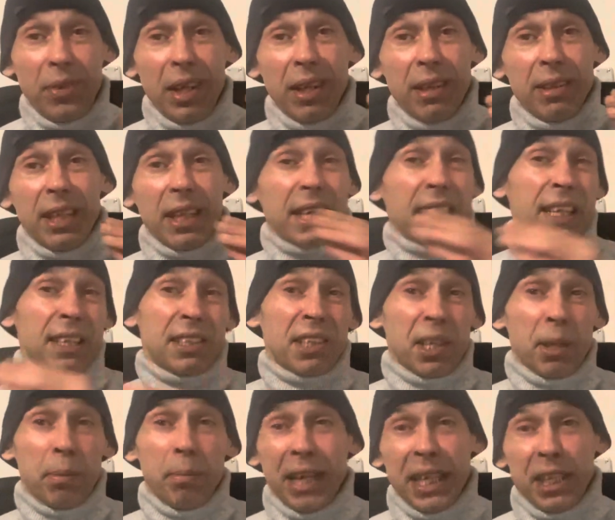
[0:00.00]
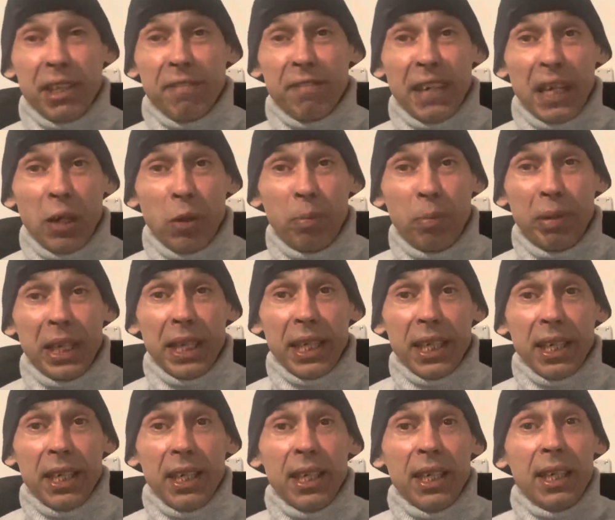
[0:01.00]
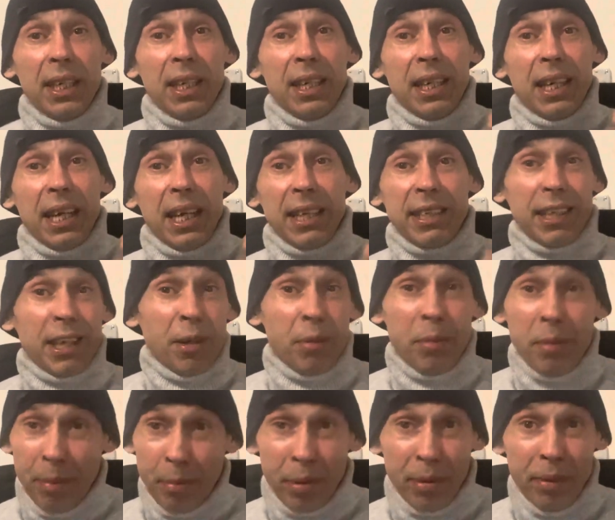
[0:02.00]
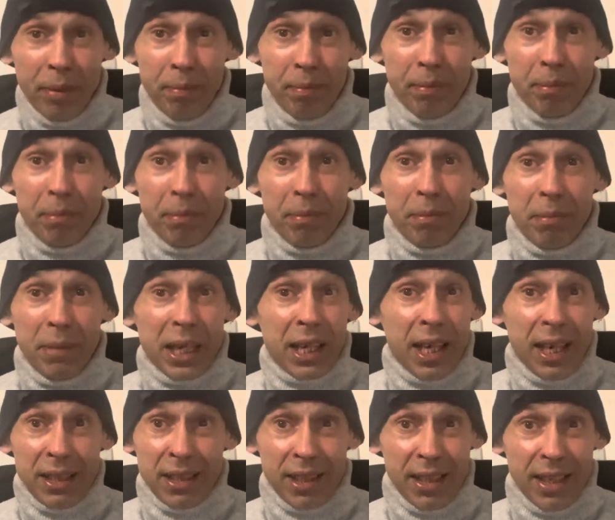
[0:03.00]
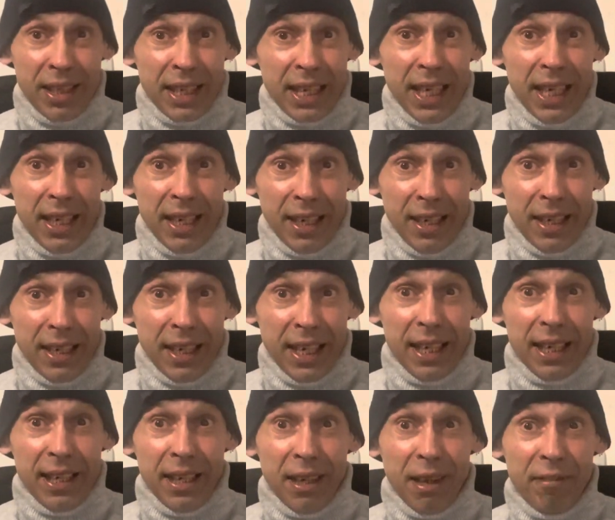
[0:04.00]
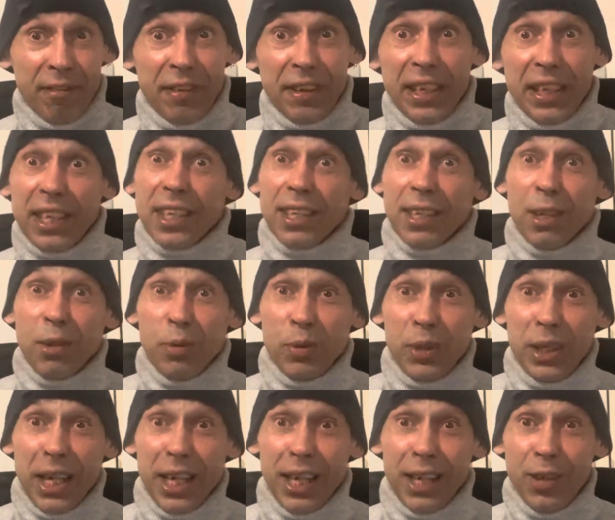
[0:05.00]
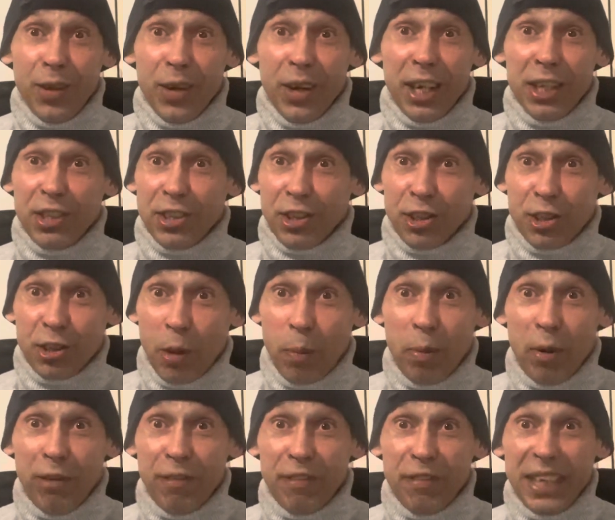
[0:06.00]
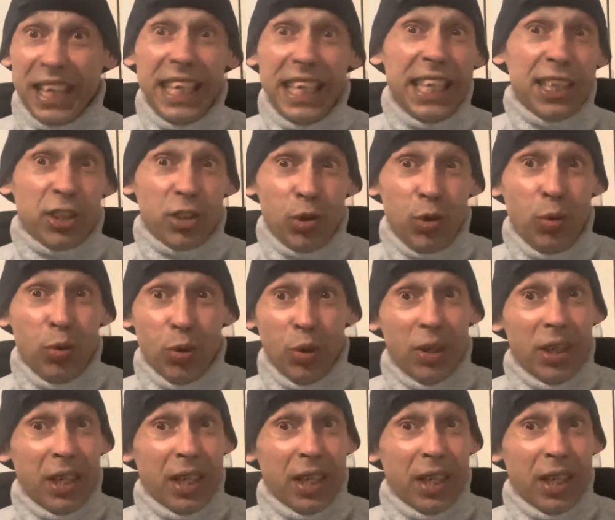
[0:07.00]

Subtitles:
Then I get to the Maida Vale bit, and then I remember my cousin again, and I'm thinking, oh yeah, look, I used to stop off here too.